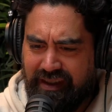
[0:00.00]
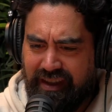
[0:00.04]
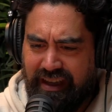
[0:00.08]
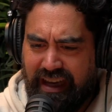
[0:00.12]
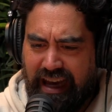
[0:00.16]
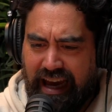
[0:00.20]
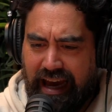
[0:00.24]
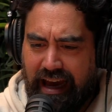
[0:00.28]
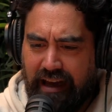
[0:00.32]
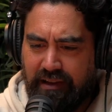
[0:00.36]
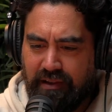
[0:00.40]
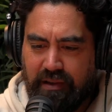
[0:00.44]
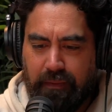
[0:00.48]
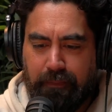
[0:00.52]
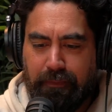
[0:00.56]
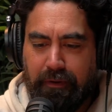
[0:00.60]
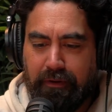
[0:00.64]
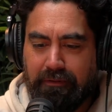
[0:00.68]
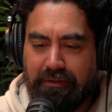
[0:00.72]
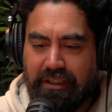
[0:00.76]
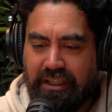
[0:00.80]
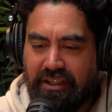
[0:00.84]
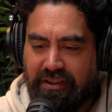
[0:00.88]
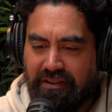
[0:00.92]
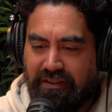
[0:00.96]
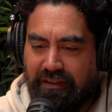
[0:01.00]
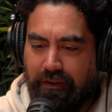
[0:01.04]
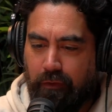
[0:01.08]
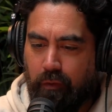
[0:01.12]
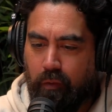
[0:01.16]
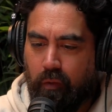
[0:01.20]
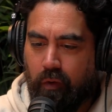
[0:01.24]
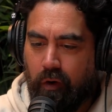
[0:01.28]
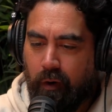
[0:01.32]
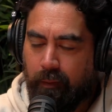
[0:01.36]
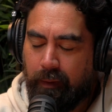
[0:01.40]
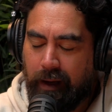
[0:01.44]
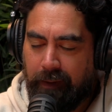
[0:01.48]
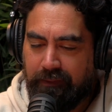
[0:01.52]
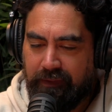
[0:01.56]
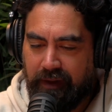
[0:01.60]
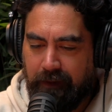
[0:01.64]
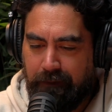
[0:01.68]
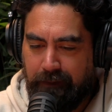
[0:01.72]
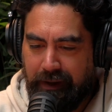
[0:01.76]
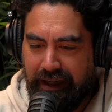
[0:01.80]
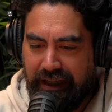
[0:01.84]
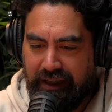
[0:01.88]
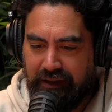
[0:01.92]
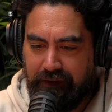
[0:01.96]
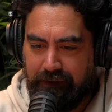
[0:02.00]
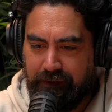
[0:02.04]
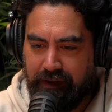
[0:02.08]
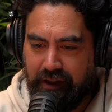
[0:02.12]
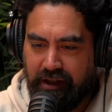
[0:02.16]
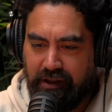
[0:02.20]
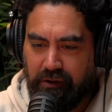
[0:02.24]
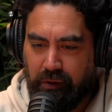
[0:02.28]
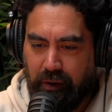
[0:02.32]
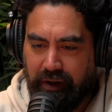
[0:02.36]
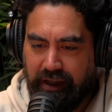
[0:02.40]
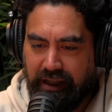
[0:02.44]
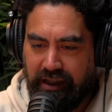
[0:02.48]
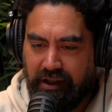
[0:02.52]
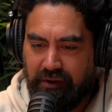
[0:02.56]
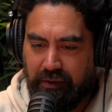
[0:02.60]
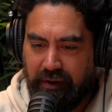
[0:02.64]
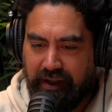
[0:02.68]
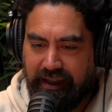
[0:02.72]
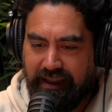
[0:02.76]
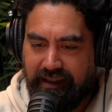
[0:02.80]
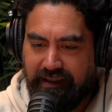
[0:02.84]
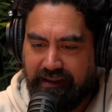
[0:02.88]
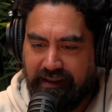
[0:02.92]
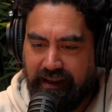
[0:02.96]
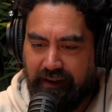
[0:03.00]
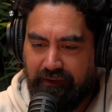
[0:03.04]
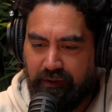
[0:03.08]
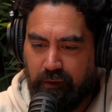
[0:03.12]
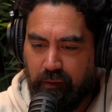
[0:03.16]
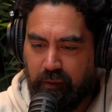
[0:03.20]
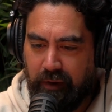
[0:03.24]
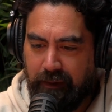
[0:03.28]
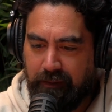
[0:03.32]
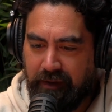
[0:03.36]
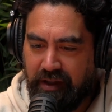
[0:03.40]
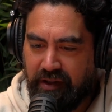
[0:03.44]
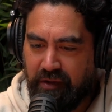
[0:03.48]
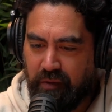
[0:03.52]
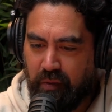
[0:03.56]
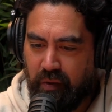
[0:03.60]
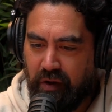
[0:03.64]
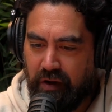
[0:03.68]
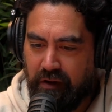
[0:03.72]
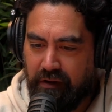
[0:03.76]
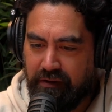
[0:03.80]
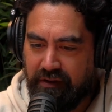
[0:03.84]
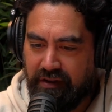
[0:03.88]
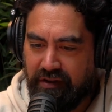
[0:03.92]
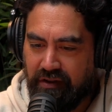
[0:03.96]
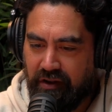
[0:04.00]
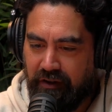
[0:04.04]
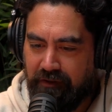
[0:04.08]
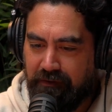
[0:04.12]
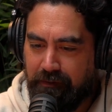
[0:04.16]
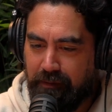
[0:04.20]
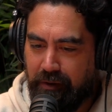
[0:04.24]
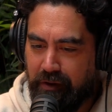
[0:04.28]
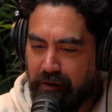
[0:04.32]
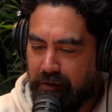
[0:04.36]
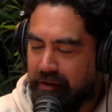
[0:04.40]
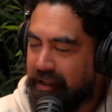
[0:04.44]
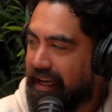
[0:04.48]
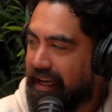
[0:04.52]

Yeah, it's probably just to warm up the pitch for the 2027 Women's World Softball